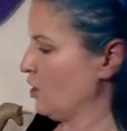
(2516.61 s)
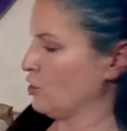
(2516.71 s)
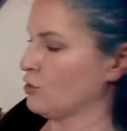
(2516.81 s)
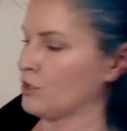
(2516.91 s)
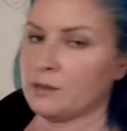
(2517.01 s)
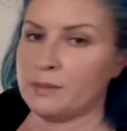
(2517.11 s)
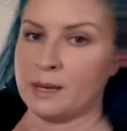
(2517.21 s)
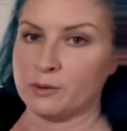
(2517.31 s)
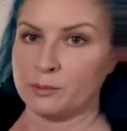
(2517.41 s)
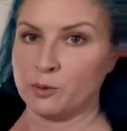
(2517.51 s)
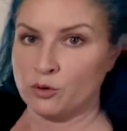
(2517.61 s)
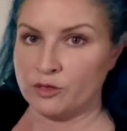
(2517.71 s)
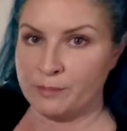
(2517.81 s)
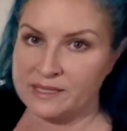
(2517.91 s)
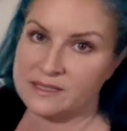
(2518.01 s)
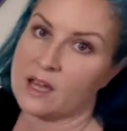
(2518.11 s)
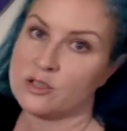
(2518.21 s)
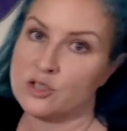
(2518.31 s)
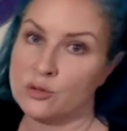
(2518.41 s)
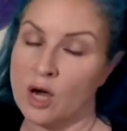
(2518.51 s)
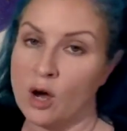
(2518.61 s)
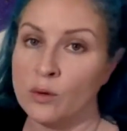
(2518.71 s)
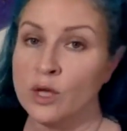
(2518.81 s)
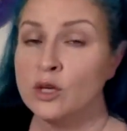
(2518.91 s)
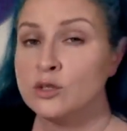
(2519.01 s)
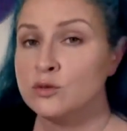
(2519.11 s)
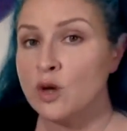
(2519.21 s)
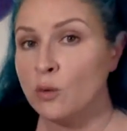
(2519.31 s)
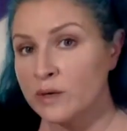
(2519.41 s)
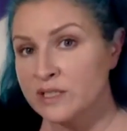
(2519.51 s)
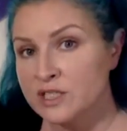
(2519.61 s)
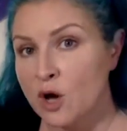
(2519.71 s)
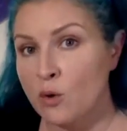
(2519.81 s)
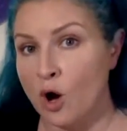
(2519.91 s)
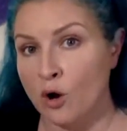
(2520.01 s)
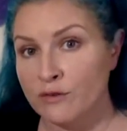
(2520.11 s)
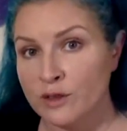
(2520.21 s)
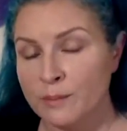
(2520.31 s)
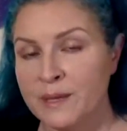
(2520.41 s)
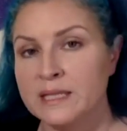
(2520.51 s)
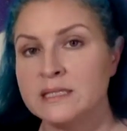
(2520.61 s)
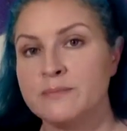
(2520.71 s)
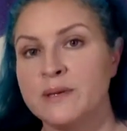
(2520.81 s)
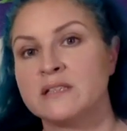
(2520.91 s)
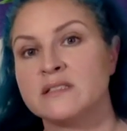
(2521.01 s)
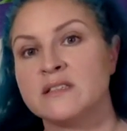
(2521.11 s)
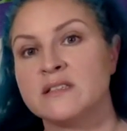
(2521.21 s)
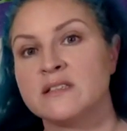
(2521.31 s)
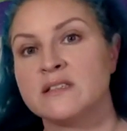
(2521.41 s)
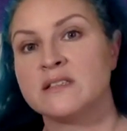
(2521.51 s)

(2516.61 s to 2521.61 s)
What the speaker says: you're gonna be able to pull the pins out as you go. You don't wanna sew over the pins because if the needle